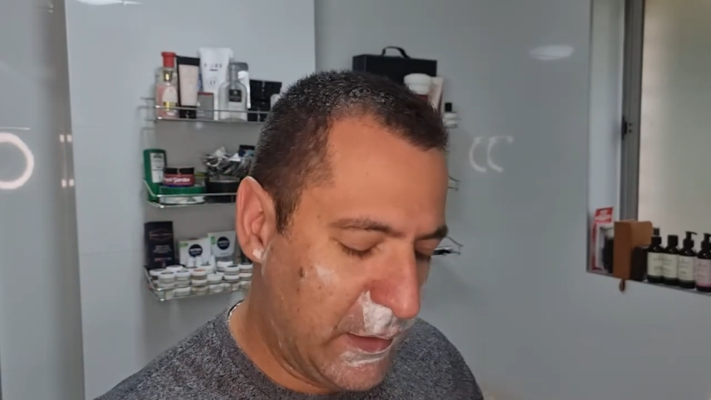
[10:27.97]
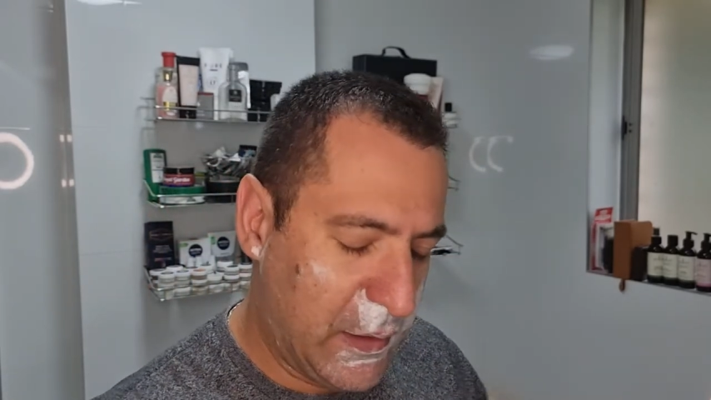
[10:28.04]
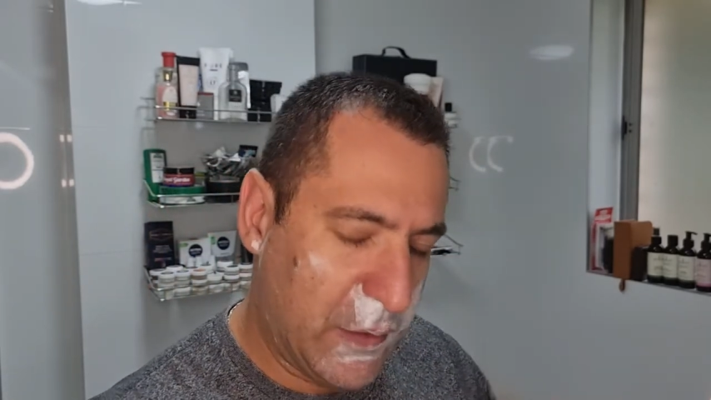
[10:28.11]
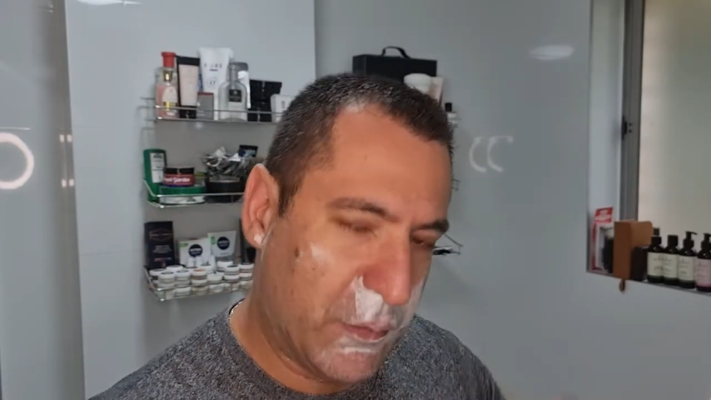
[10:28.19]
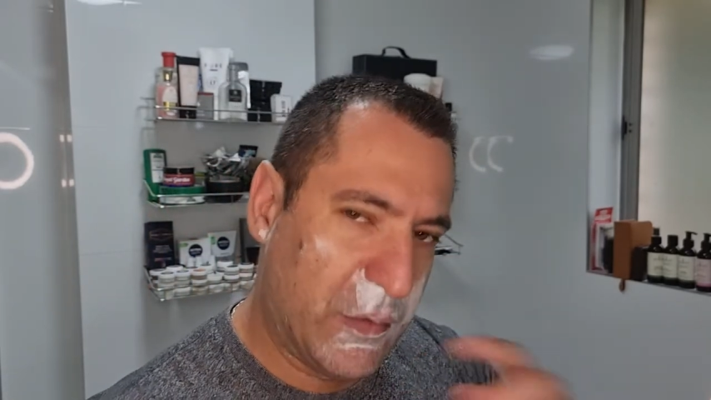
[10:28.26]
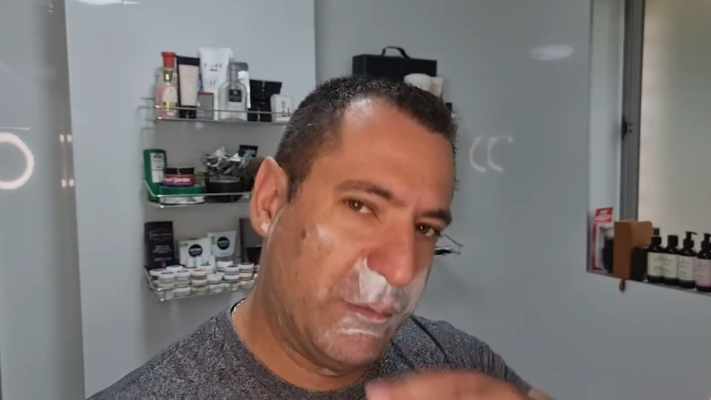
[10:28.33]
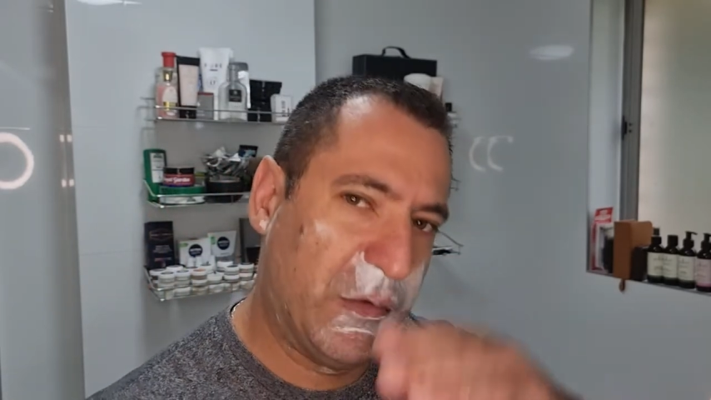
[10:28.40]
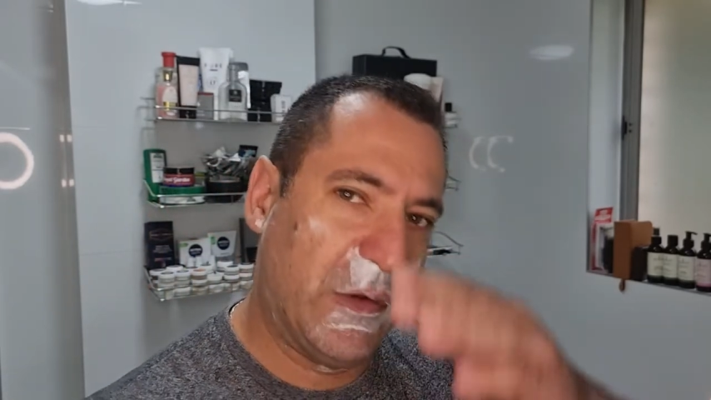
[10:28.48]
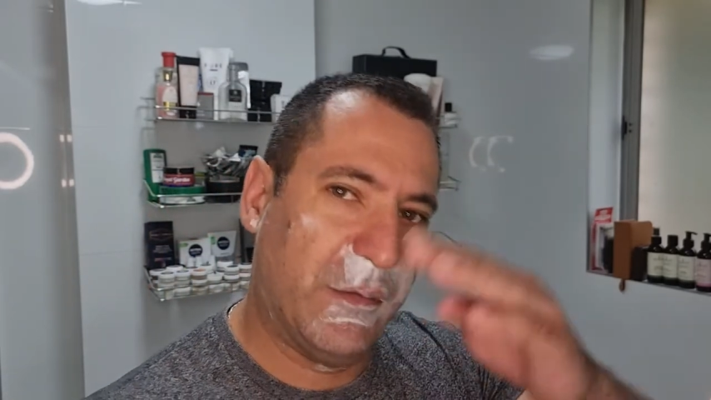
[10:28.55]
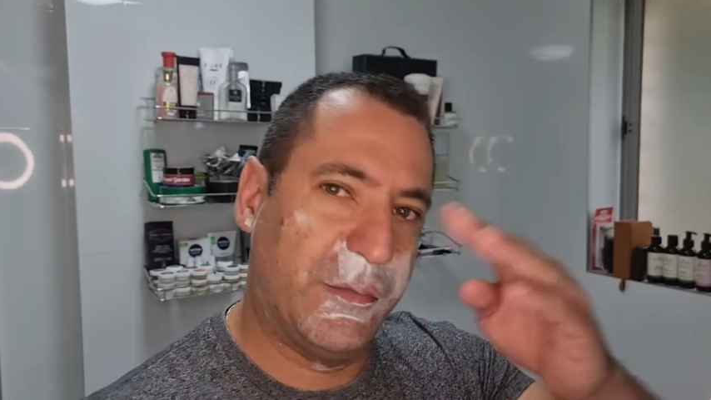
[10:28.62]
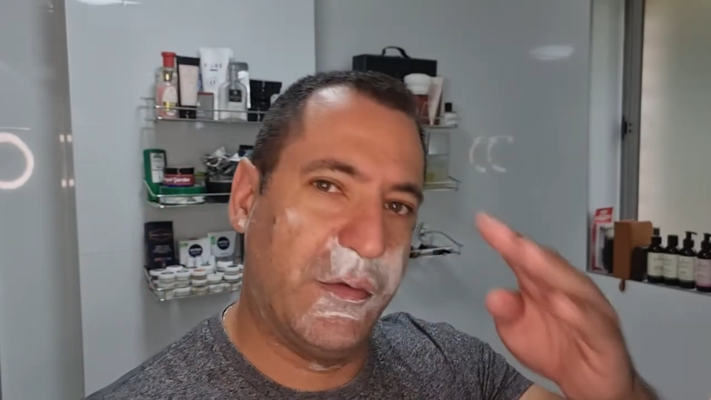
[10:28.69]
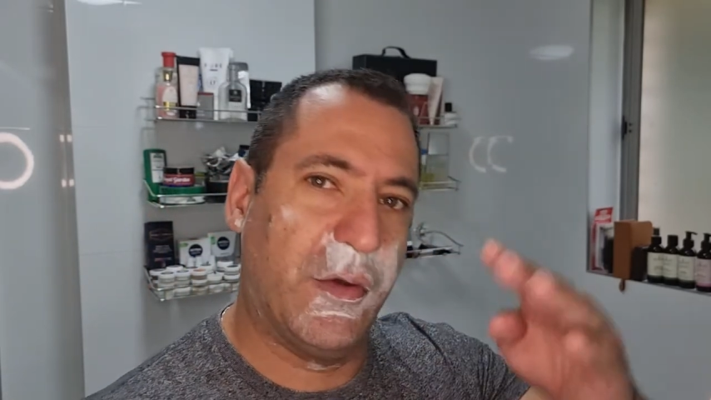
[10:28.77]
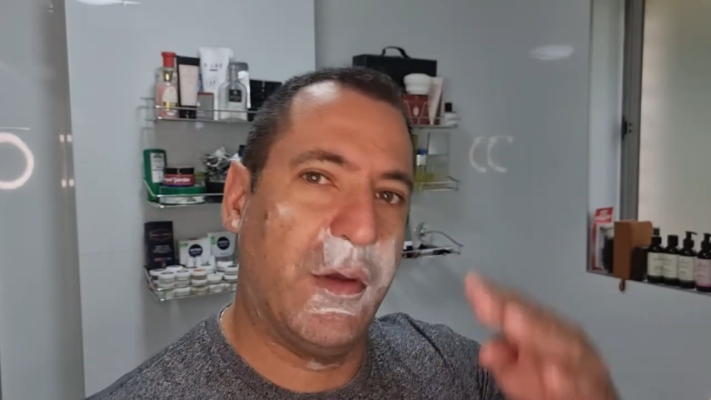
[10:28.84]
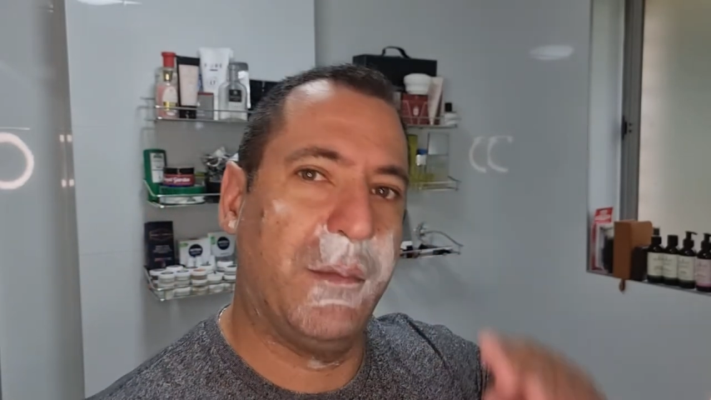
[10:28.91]
and when we
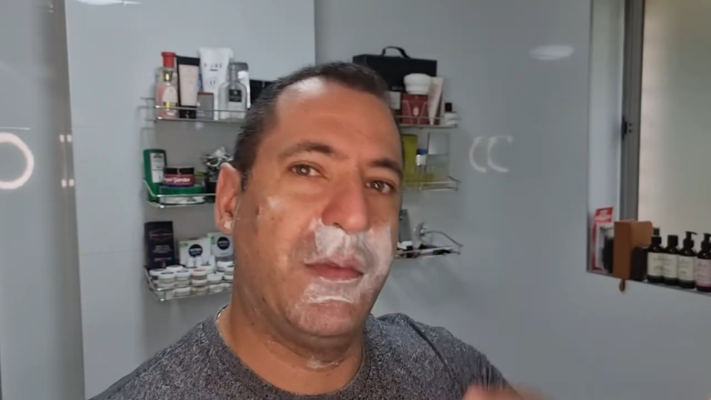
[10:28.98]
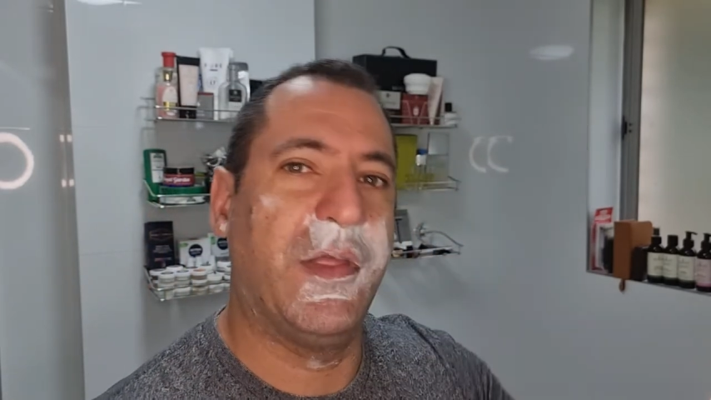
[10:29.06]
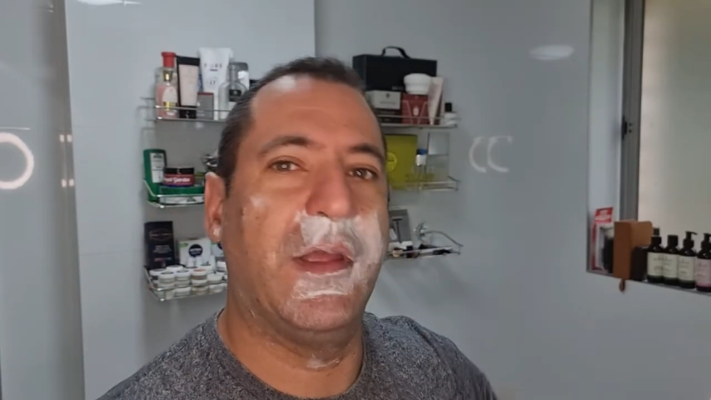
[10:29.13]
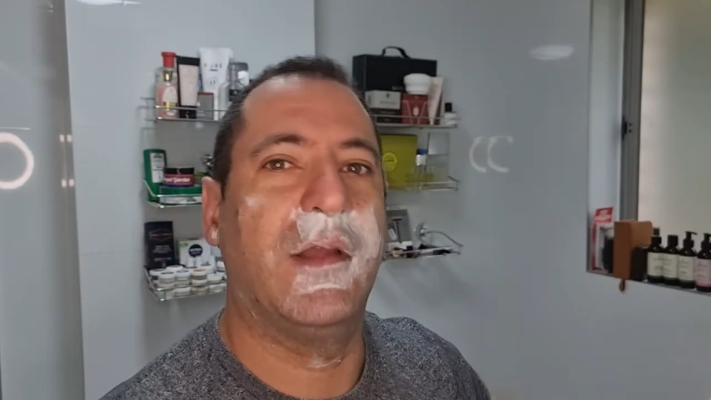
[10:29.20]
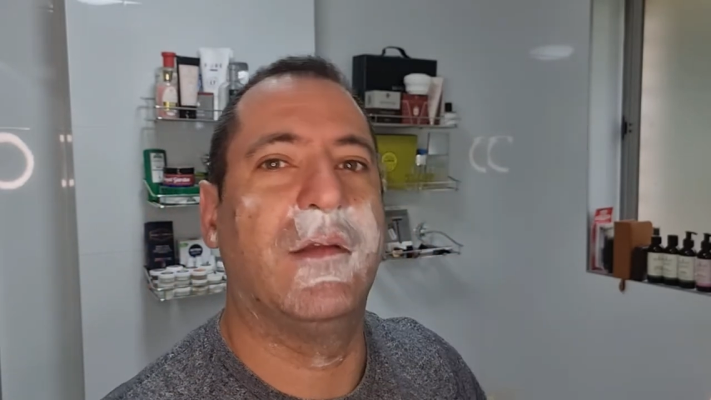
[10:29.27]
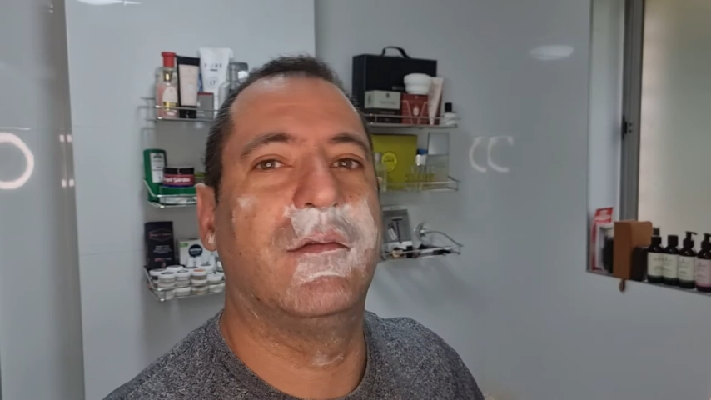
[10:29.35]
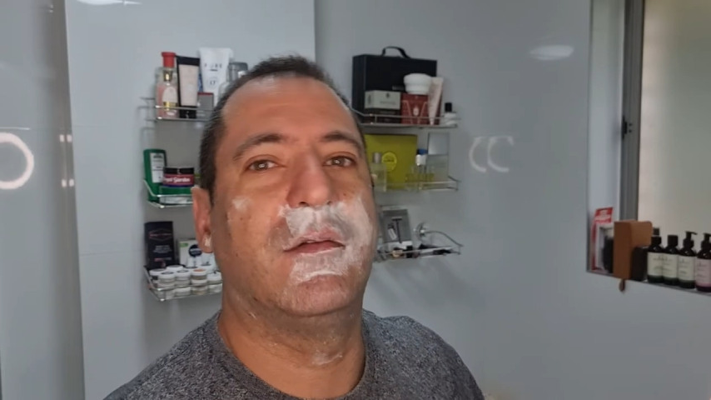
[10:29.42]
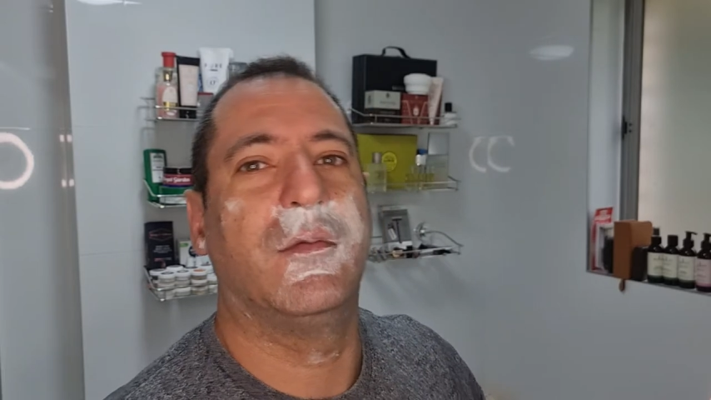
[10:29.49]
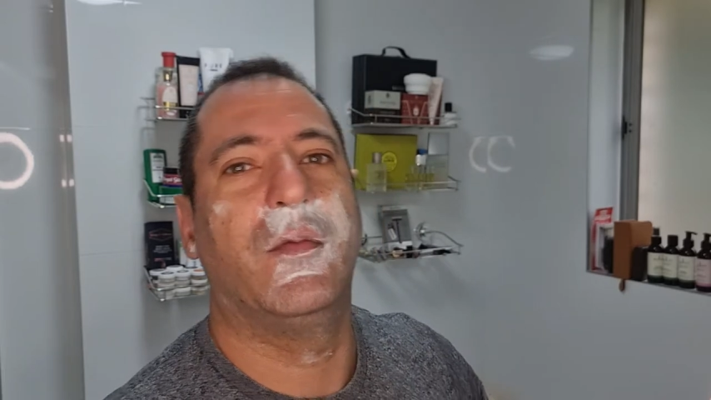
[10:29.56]
observe things,